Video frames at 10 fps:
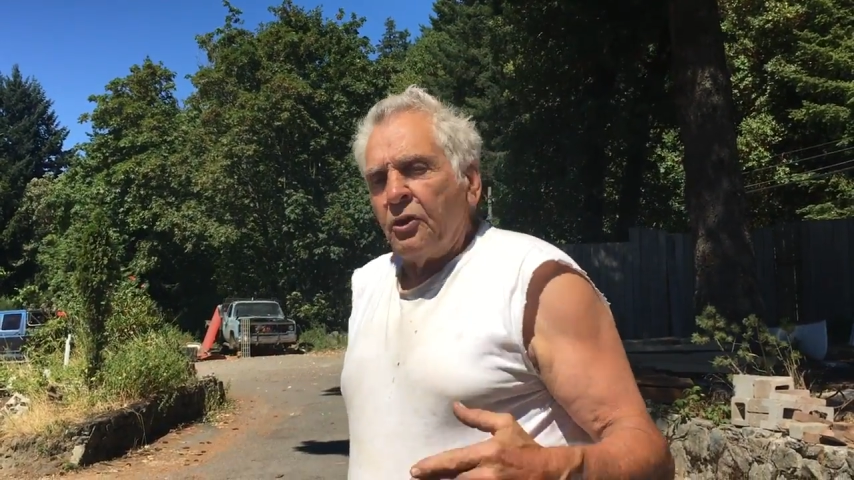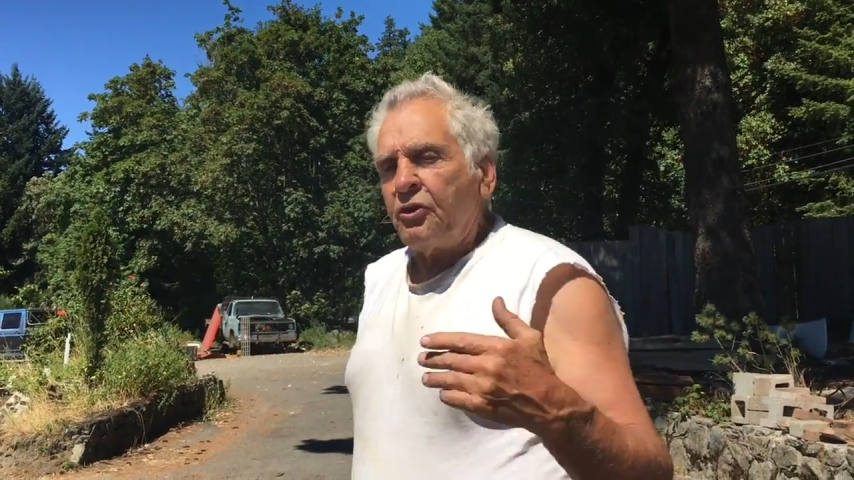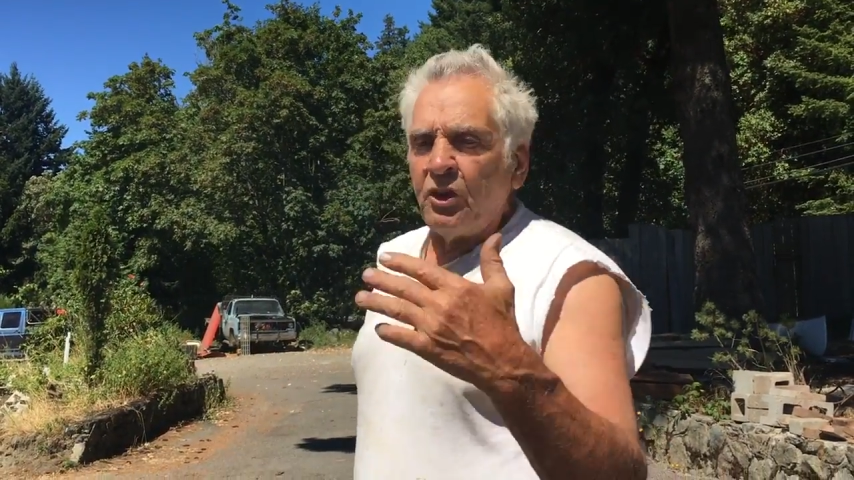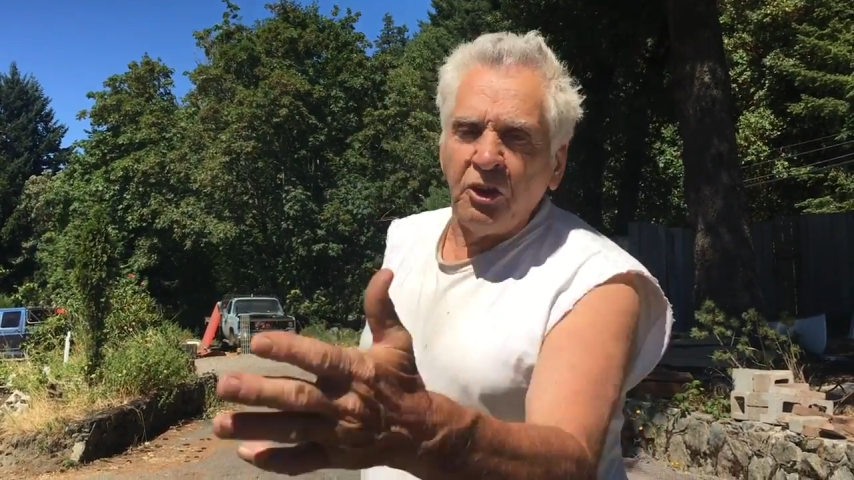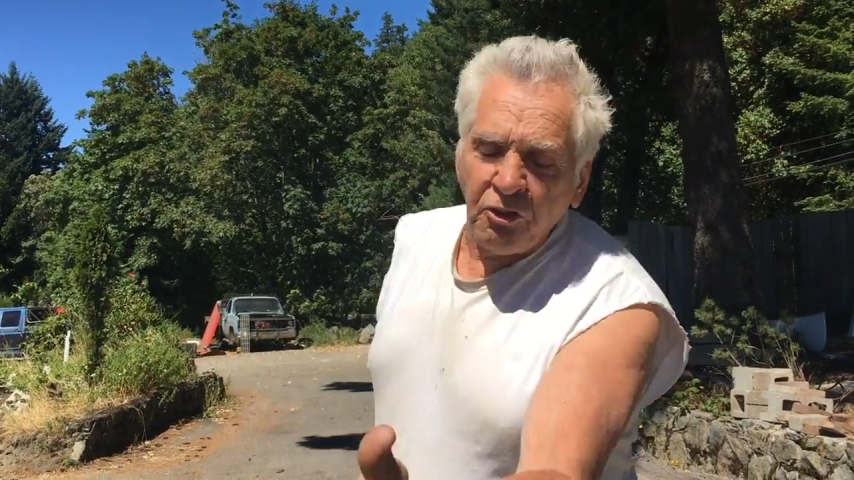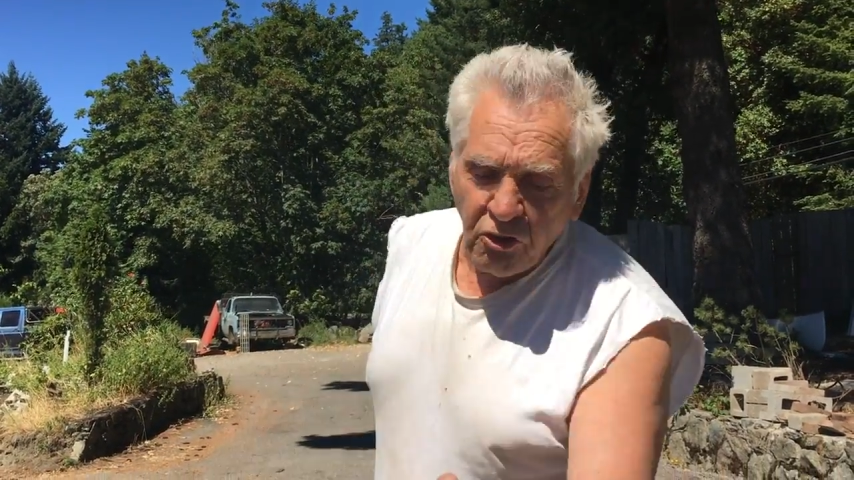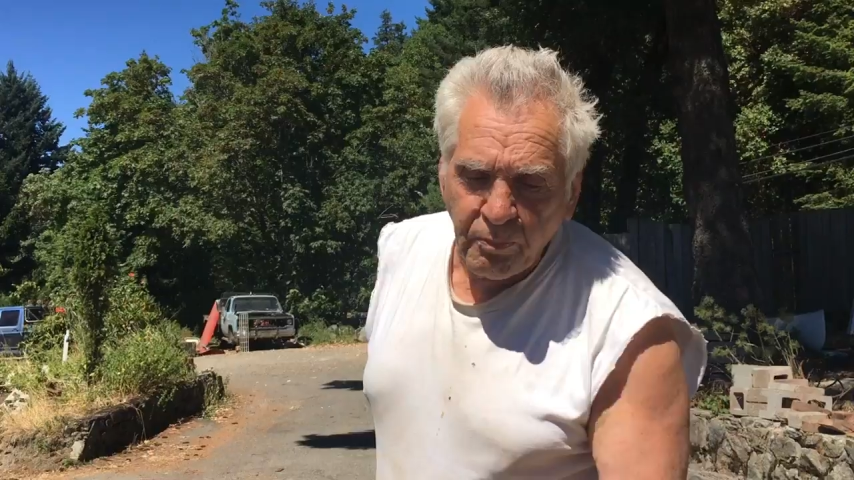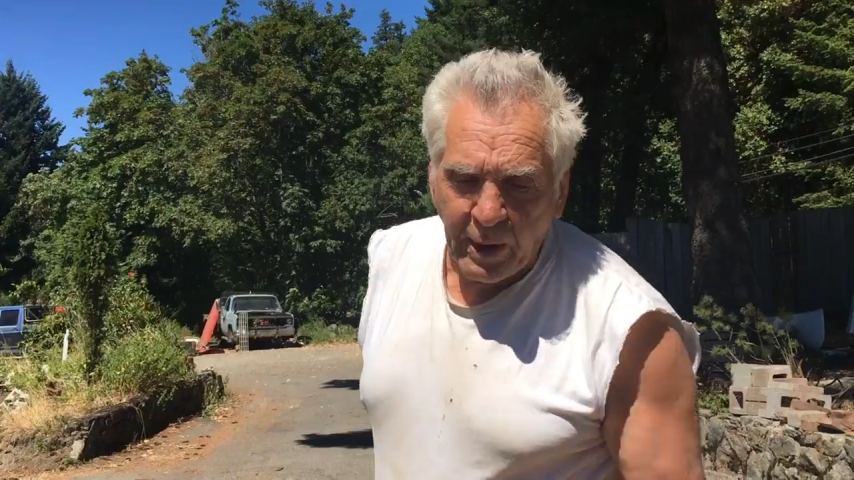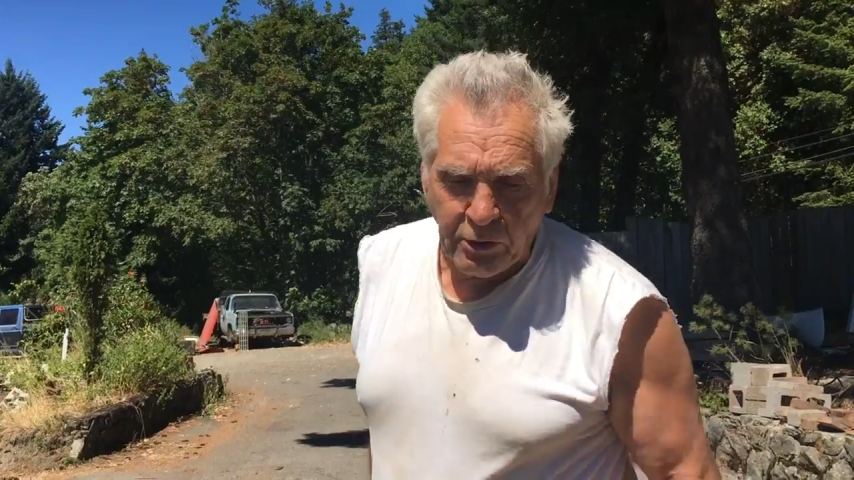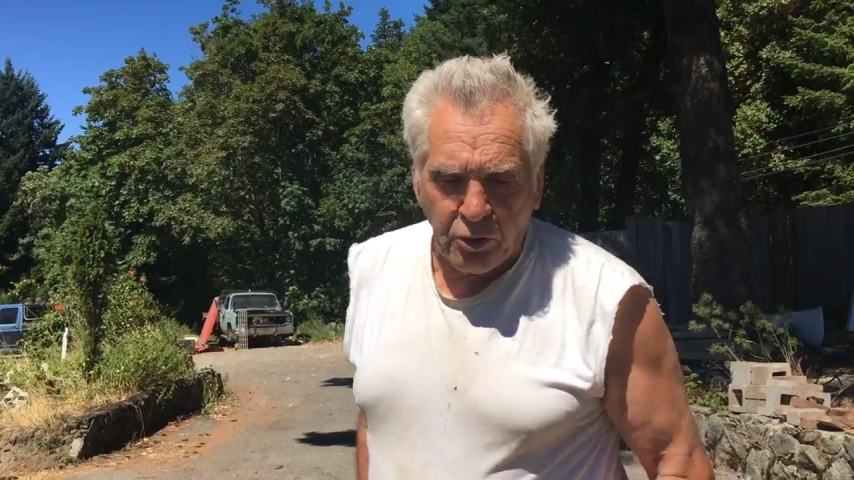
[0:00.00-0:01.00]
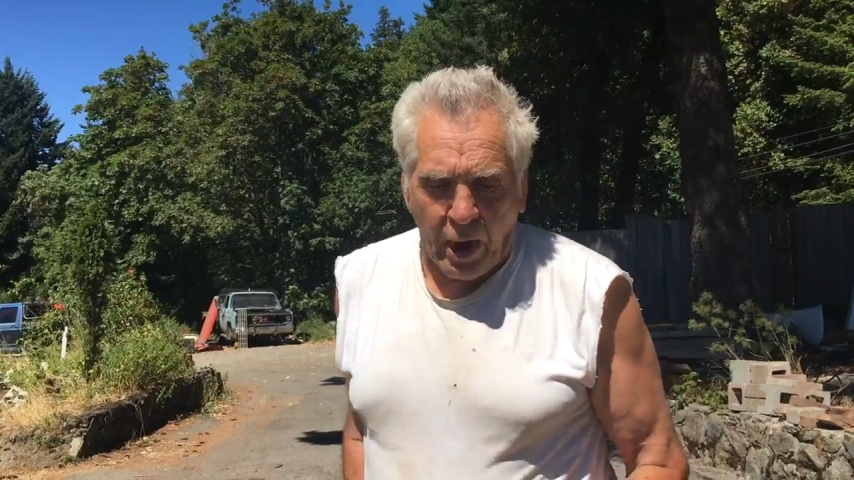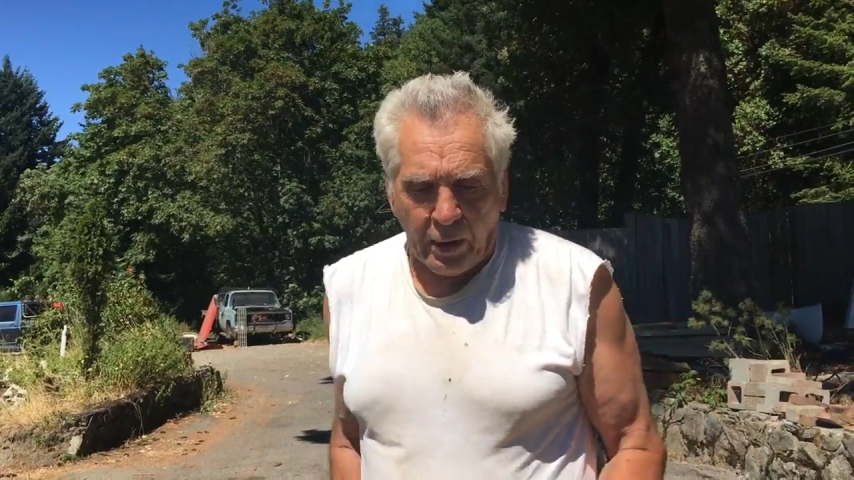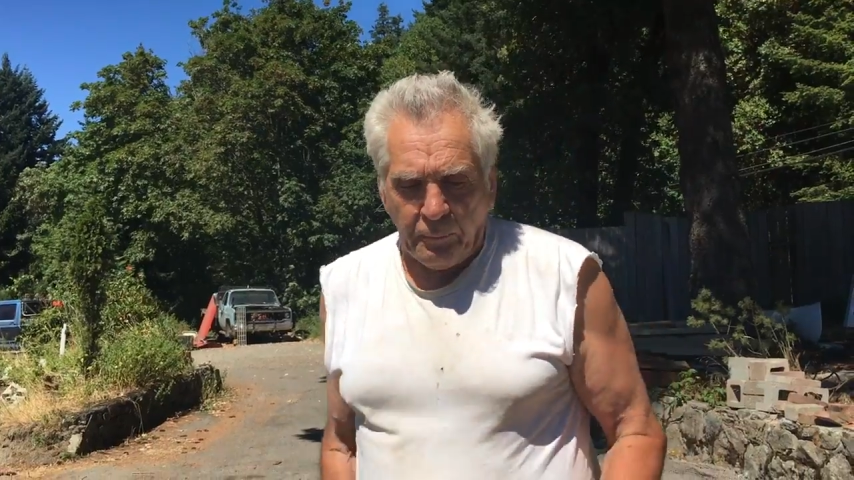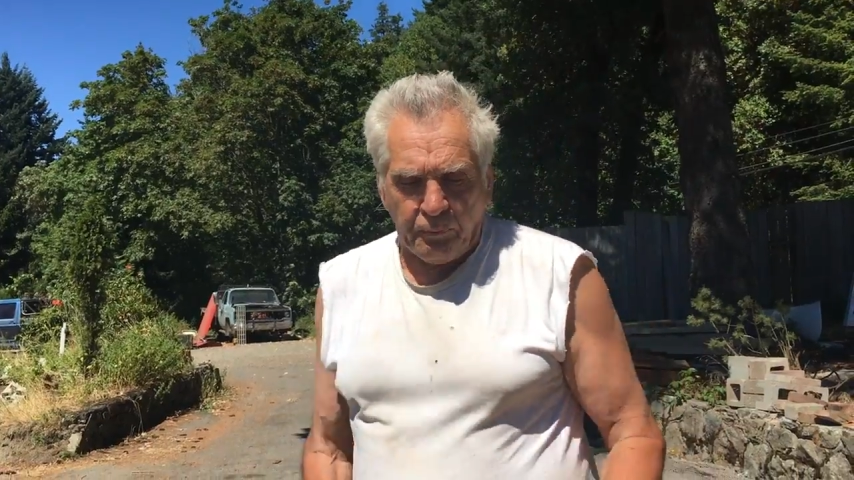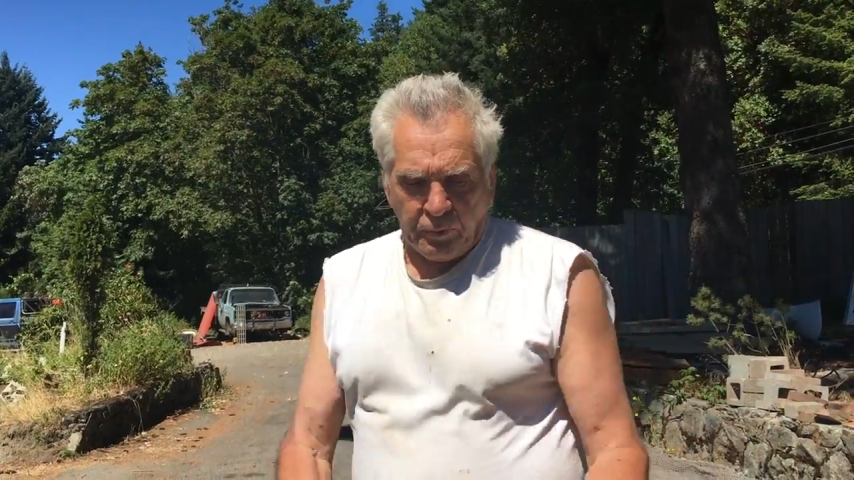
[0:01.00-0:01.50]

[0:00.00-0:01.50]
seizes my truck,